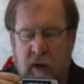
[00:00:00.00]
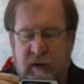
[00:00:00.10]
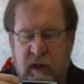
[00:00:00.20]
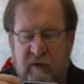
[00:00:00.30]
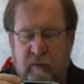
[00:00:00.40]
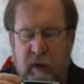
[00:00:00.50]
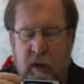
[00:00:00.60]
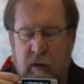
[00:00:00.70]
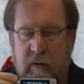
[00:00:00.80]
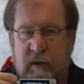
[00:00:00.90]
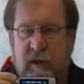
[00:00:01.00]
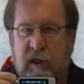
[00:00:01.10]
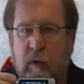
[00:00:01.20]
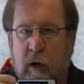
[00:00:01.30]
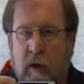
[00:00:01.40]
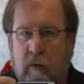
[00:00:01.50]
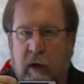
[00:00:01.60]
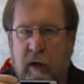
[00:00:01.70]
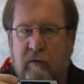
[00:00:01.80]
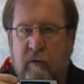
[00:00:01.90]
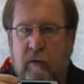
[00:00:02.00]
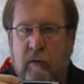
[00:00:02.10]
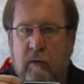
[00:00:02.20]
instead of being this square wave,